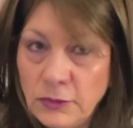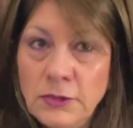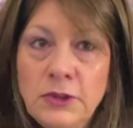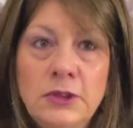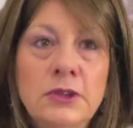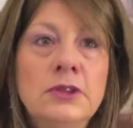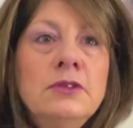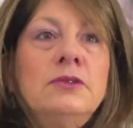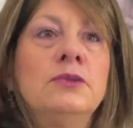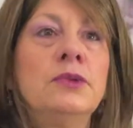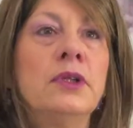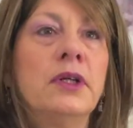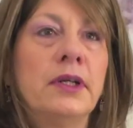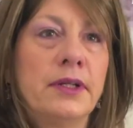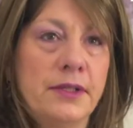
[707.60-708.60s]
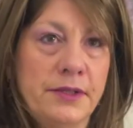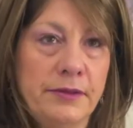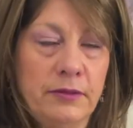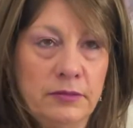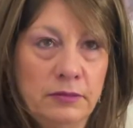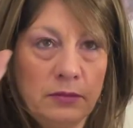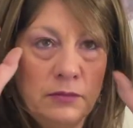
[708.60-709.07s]
You know what?
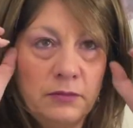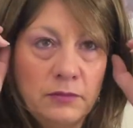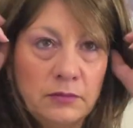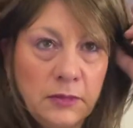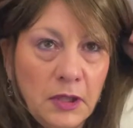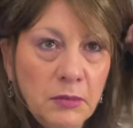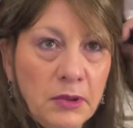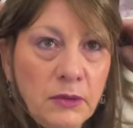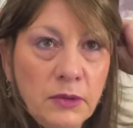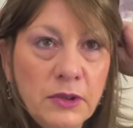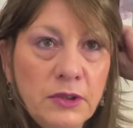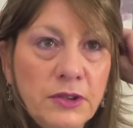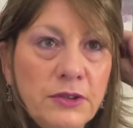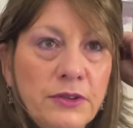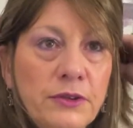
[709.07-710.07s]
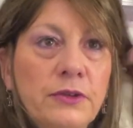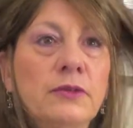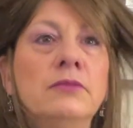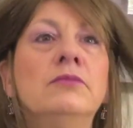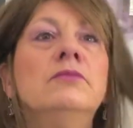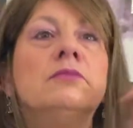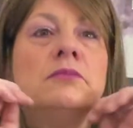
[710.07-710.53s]
Maybe we
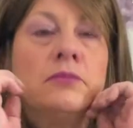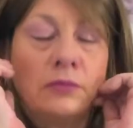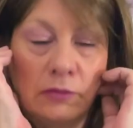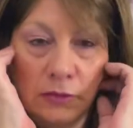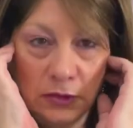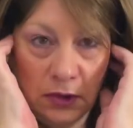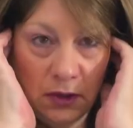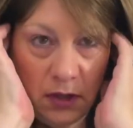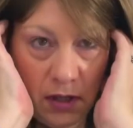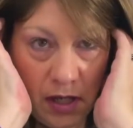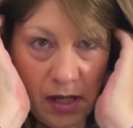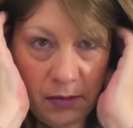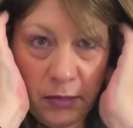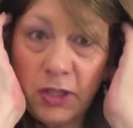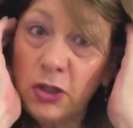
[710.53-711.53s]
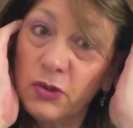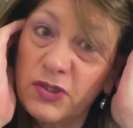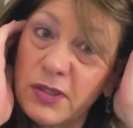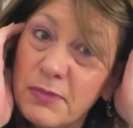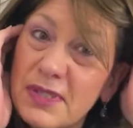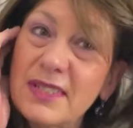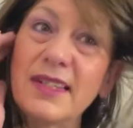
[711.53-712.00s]
do. We do
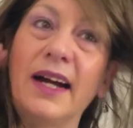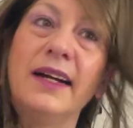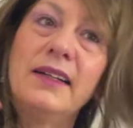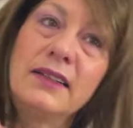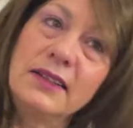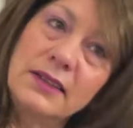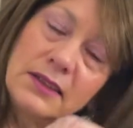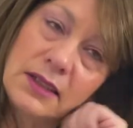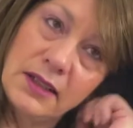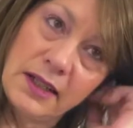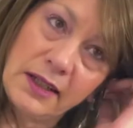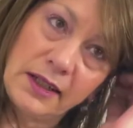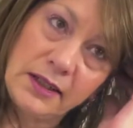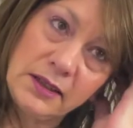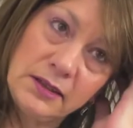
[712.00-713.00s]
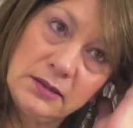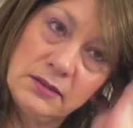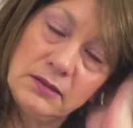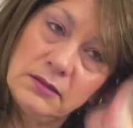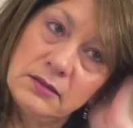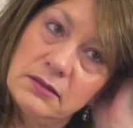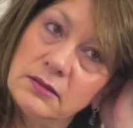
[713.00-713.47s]
some styling today.
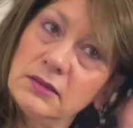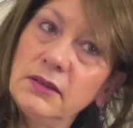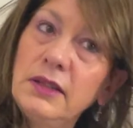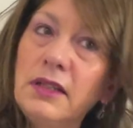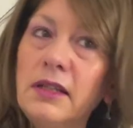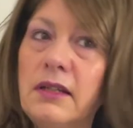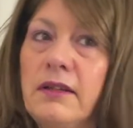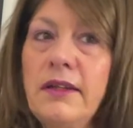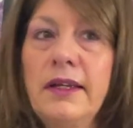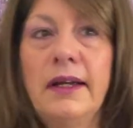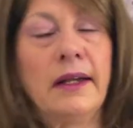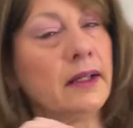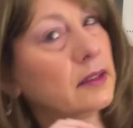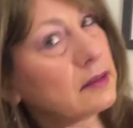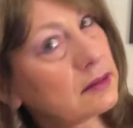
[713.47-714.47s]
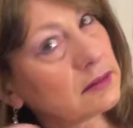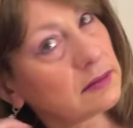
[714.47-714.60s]
What do you think of that?